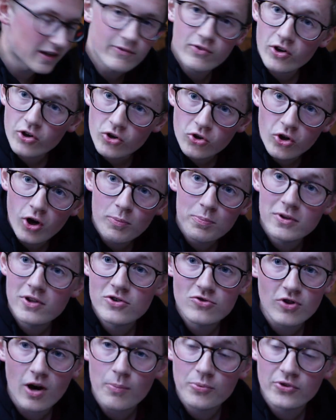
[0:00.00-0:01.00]
I've got a couple of
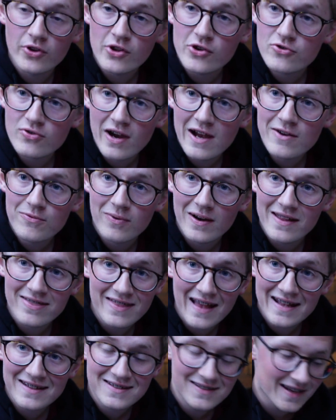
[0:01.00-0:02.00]
drops on the driveway,
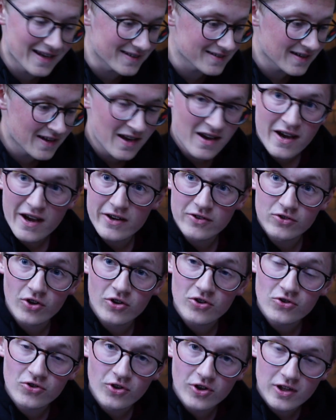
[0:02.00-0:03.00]
that's it, and
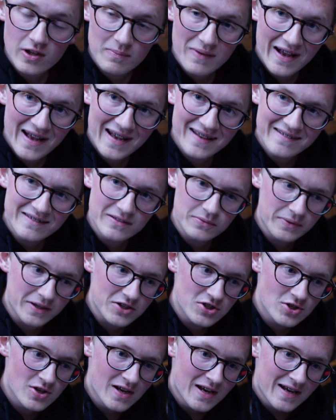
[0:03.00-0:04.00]
none at all on my hands,
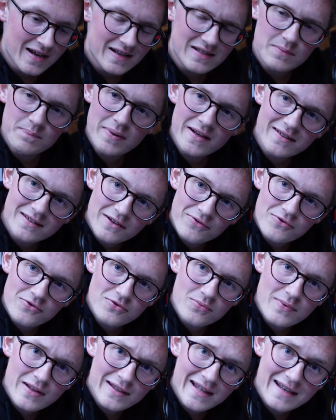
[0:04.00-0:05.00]
which is a big difference
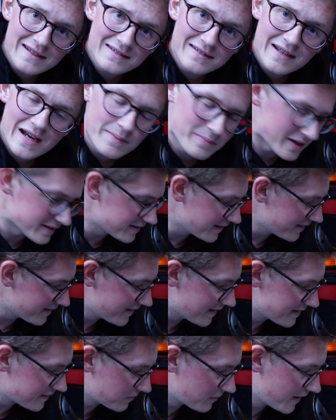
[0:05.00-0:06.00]
from the last time I did
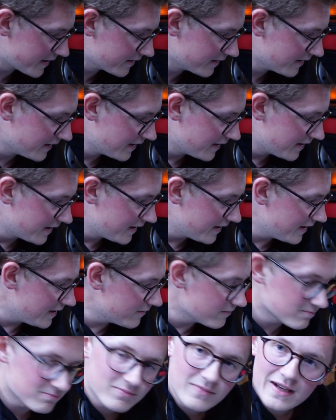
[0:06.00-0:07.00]
this, when
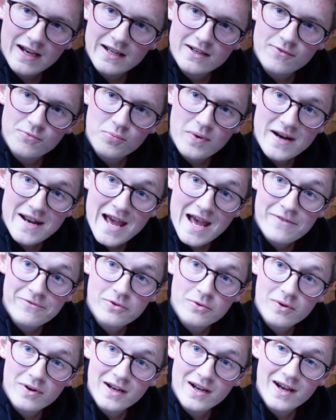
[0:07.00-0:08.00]
it kind of went
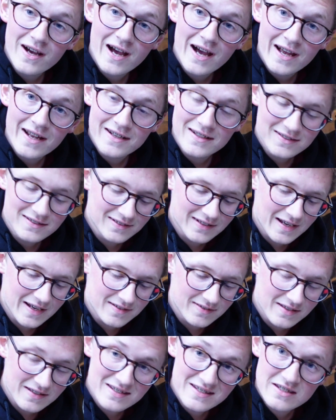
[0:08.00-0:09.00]
everywhere and
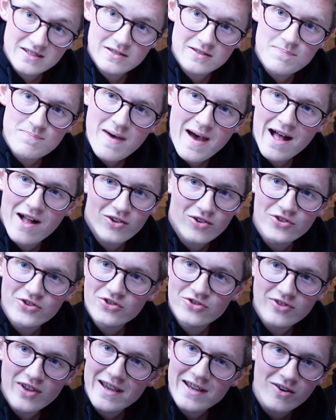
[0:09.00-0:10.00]
the smell
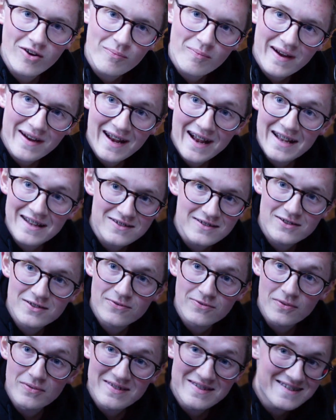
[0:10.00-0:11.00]
stayed on my hands
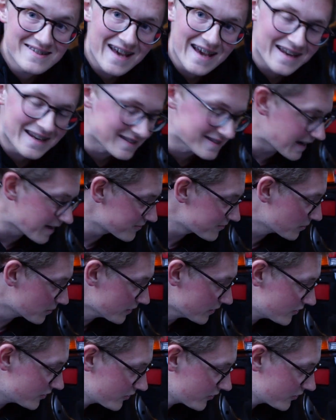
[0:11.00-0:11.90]
for days afterwards.